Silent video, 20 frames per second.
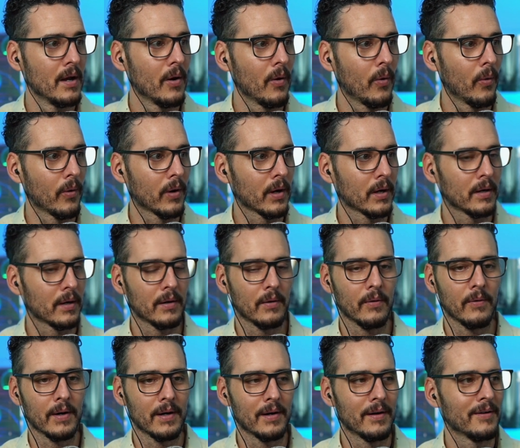
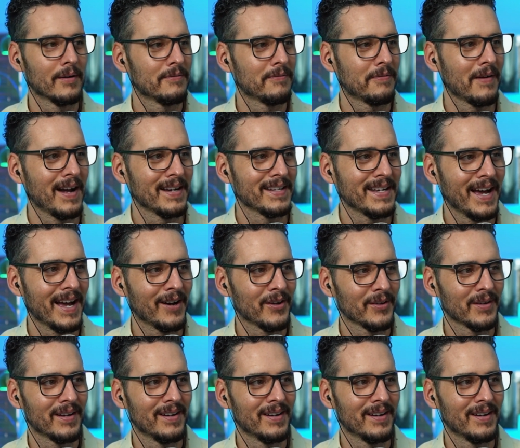or find out